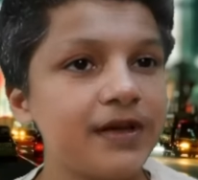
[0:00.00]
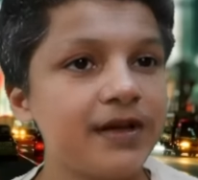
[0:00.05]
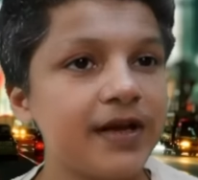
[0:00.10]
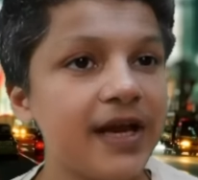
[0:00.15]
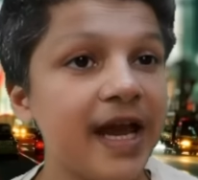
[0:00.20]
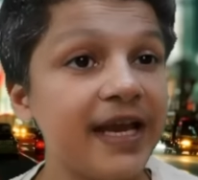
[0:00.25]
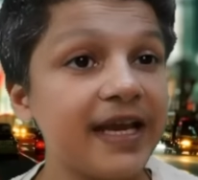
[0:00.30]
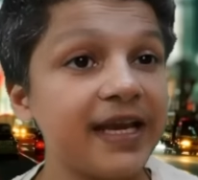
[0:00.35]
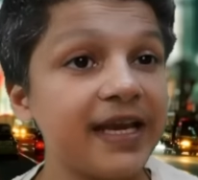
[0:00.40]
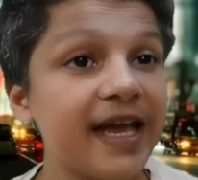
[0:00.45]

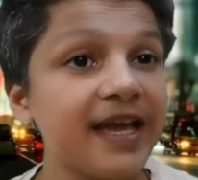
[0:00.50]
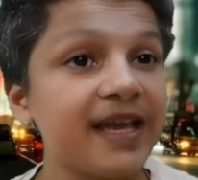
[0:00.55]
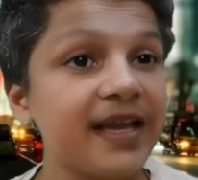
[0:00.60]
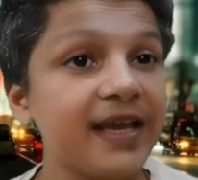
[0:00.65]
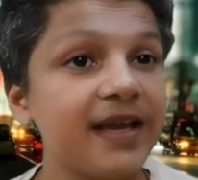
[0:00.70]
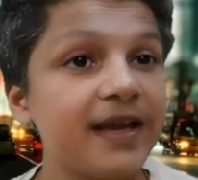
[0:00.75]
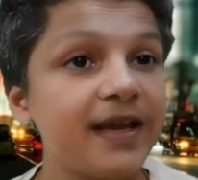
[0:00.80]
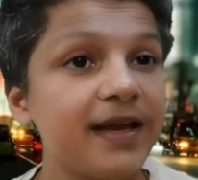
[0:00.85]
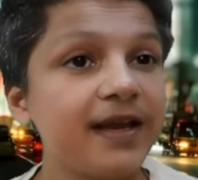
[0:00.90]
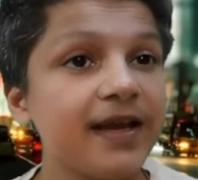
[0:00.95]
I like
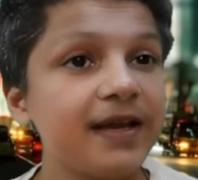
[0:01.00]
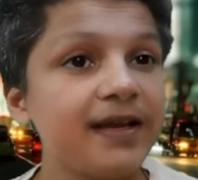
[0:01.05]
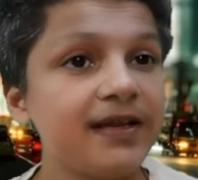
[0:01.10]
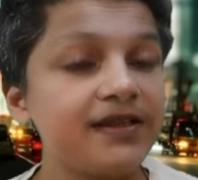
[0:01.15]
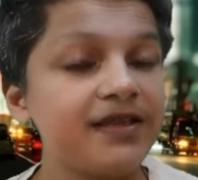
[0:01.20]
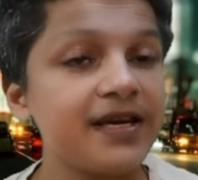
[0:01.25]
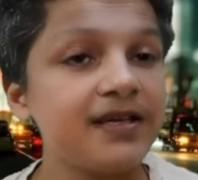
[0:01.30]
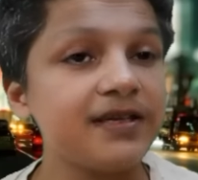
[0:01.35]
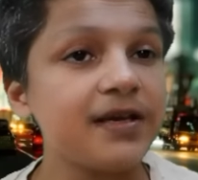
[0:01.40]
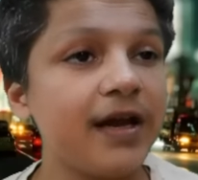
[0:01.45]

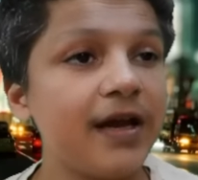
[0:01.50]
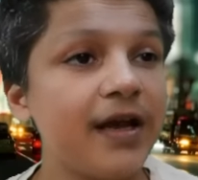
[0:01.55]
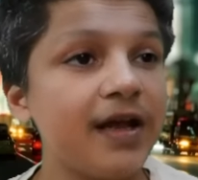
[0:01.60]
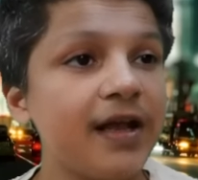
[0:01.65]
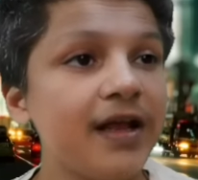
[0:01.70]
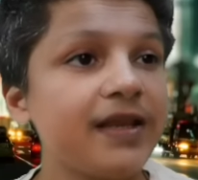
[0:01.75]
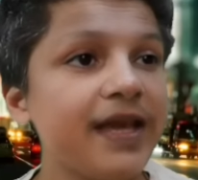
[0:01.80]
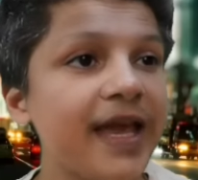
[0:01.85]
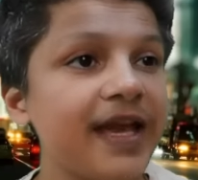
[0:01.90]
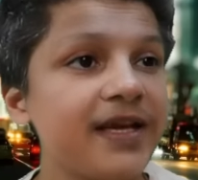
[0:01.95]
that
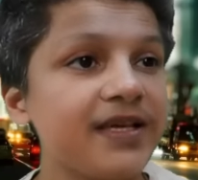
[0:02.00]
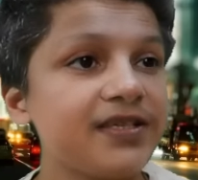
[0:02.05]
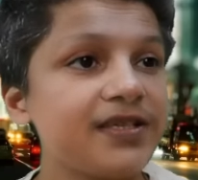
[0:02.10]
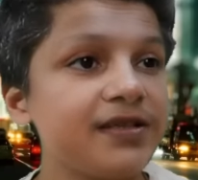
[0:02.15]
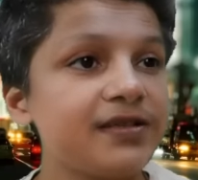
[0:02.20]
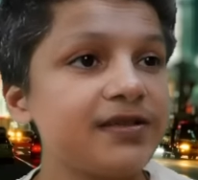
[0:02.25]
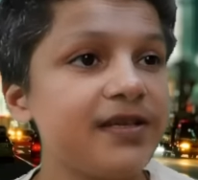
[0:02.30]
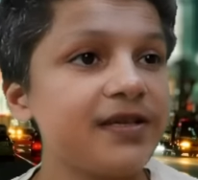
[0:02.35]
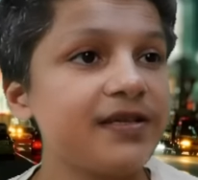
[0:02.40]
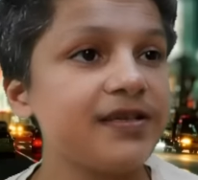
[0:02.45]
all the
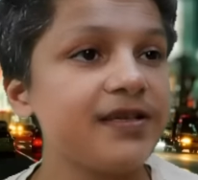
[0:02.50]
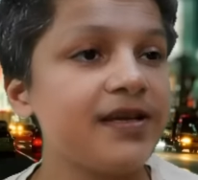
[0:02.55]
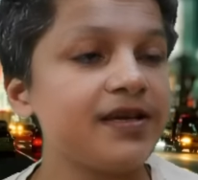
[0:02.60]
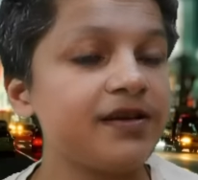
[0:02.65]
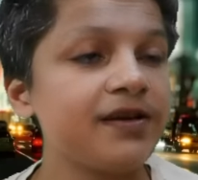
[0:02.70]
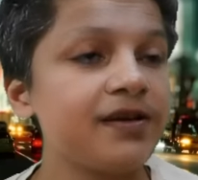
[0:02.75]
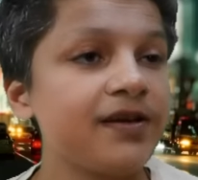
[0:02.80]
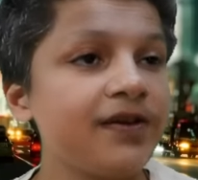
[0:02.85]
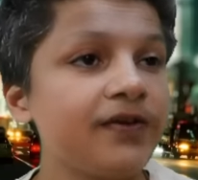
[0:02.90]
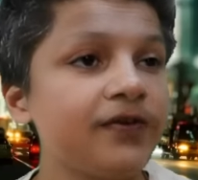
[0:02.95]
actions is
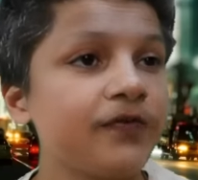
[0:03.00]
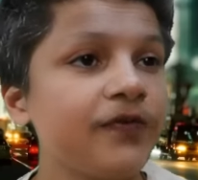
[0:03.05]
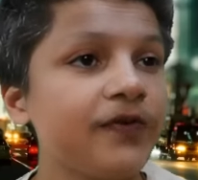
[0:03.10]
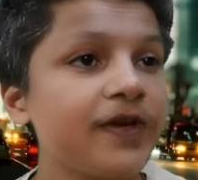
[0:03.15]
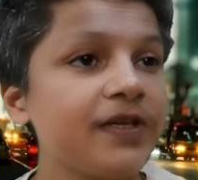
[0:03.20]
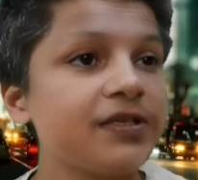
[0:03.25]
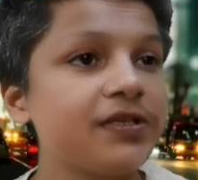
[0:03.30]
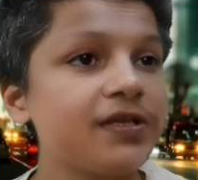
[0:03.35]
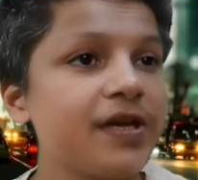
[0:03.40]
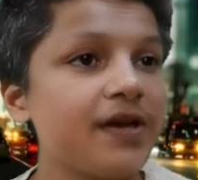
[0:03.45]
in
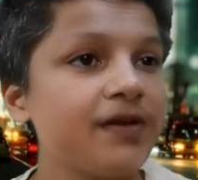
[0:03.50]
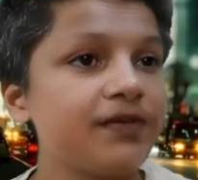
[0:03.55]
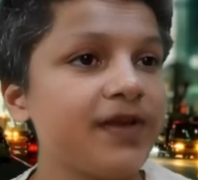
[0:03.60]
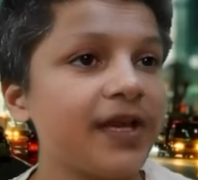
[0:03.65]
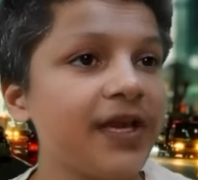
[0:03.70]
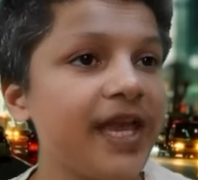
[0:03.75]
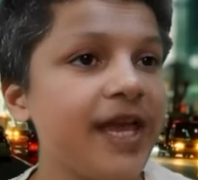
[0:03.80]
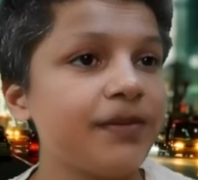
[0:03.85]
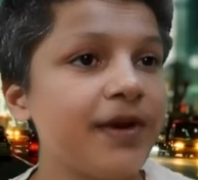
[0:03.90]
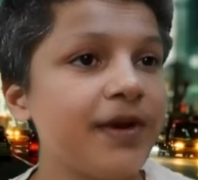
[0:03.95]
front of the
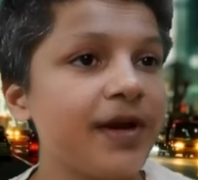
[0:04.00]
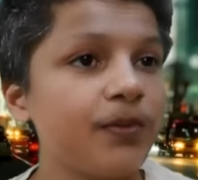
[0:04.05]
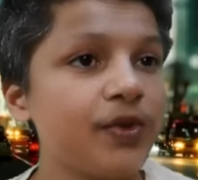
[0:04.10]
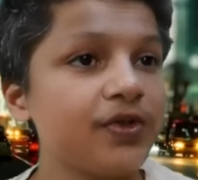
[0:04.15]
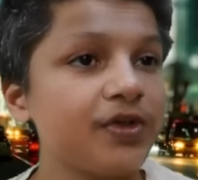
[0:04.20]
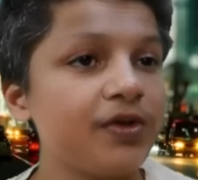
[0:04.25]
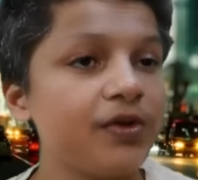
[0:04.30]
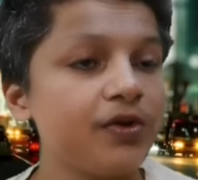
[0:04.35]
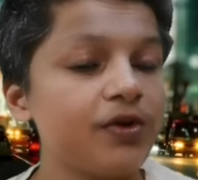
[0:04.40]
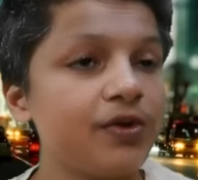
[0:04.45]
camera with
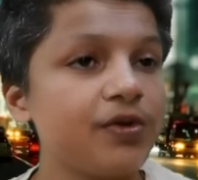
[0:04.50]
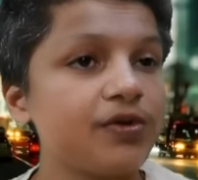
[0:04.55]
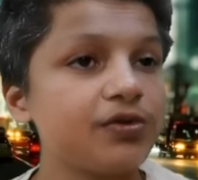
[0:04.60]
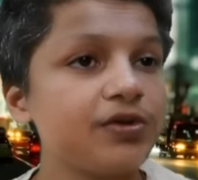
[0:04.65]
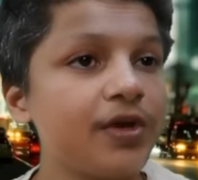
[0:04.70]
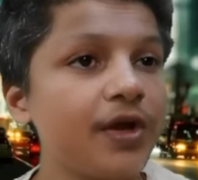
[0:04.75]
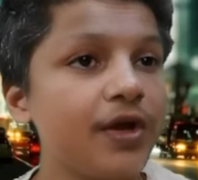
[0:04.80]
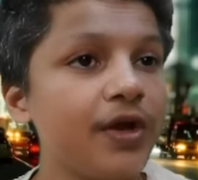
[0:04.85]
close